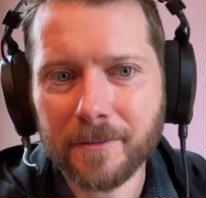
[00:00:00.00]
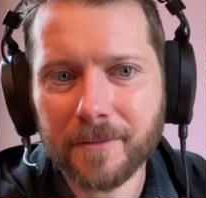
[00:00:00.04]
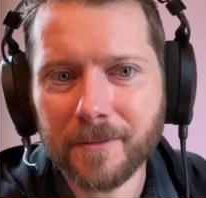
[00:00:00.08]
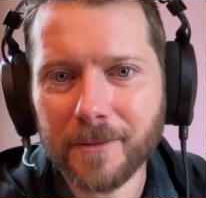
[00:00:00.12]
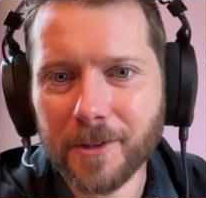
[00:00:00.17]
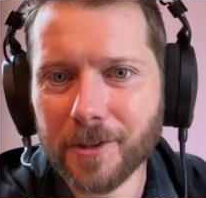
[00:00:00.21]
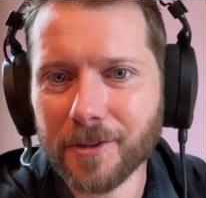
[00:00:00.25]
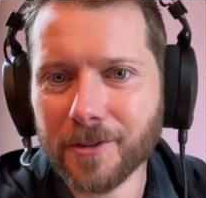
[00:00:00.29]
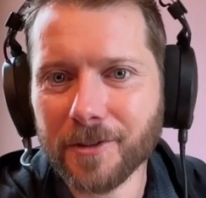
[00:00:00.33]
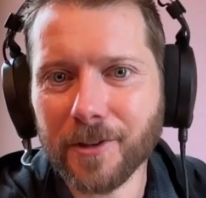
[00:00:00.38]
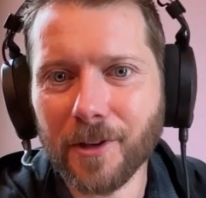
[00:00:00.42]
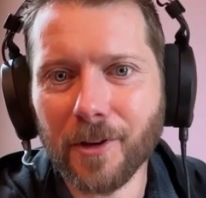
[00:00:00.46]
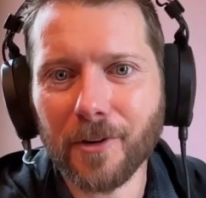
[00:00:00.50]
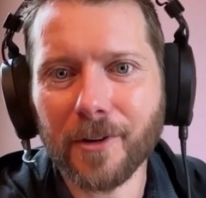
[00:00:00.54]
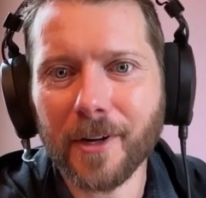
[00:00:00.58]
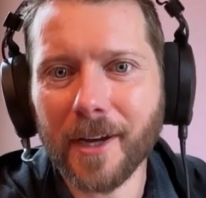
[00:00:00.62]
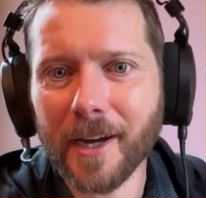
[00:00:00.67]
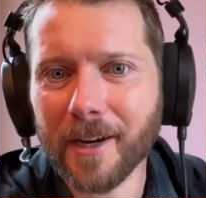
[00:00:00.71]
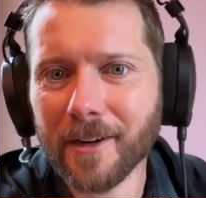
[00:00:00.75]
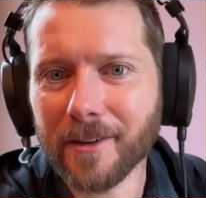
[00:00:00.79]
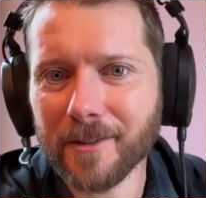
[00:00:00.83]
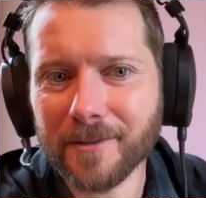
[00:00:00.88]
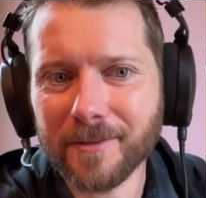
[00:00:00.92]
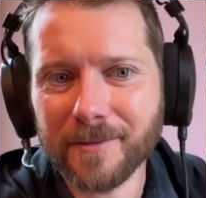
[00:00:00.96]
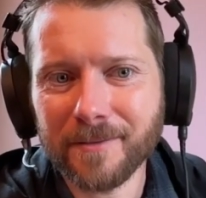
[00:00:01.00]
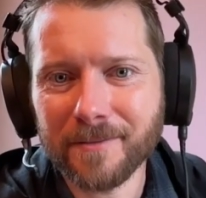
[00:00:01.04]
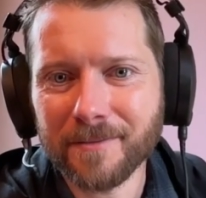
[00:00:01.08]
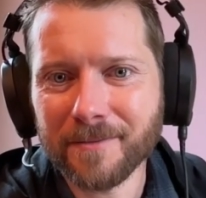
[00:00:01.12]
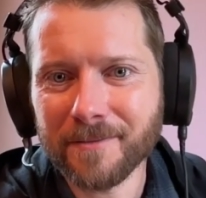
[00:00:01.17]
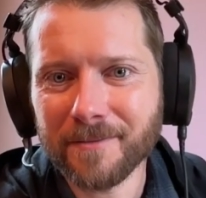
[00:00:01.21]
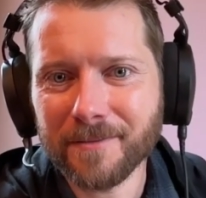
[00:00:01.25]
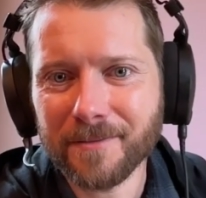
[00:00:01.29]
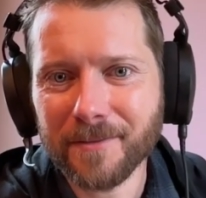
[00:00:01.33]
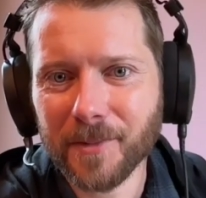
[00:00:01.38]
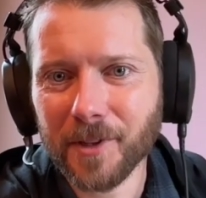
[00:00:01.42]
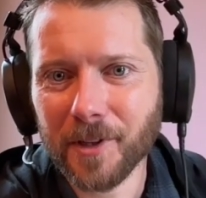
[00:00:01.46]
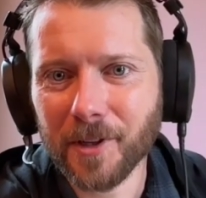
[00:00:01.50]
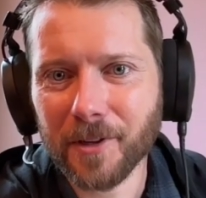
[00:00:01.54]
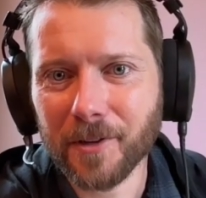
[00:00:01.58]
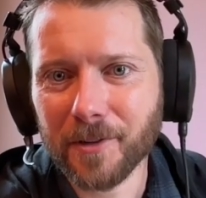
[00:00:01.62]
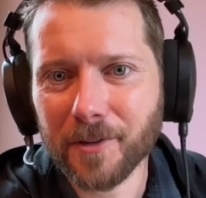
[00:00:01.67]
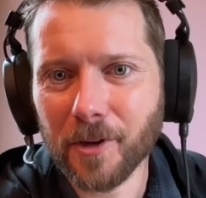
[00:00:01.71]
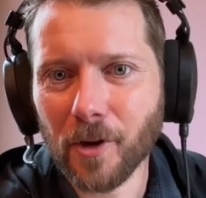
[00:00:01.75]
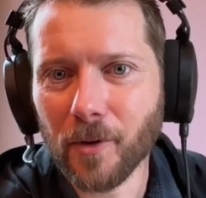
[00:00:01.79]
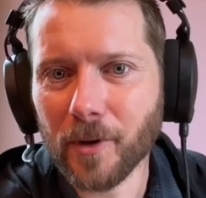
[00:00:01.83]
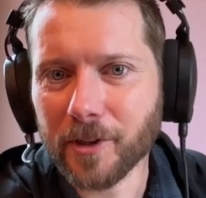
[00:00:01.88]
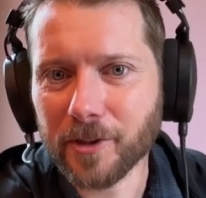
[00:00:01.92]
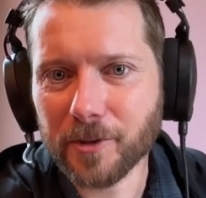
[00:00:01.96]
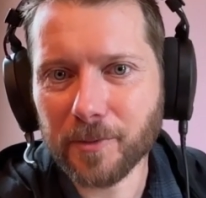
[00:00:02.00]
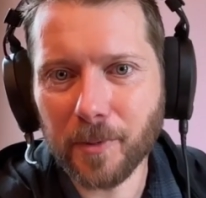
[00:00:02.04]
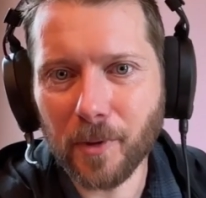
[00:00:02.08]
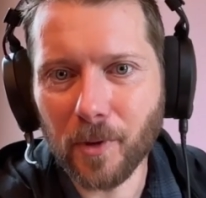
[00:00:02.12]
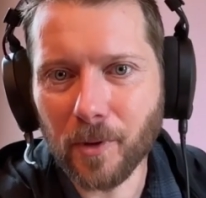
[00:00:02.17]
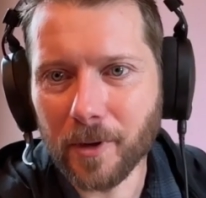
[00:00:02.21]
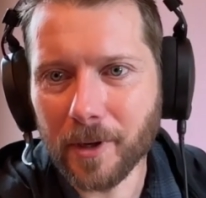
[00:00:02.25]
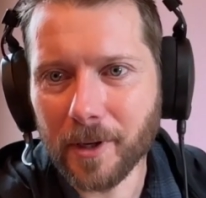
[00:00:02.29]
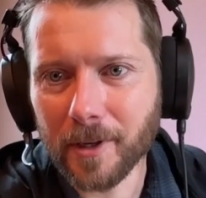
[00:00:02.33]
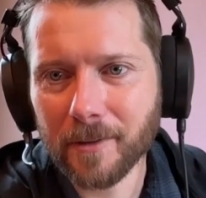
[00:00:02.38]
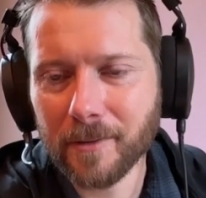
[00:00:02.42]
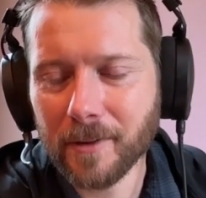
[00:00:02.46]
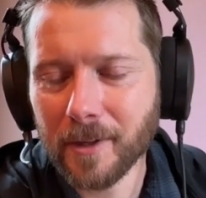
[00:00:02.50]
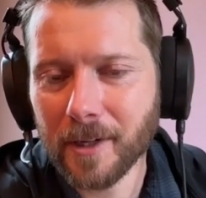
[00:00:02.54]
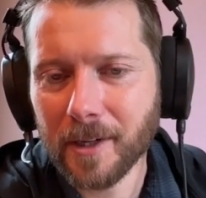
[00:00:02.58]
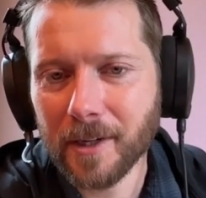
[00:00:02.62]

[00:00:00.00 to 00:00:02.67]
Just slow down, go explore,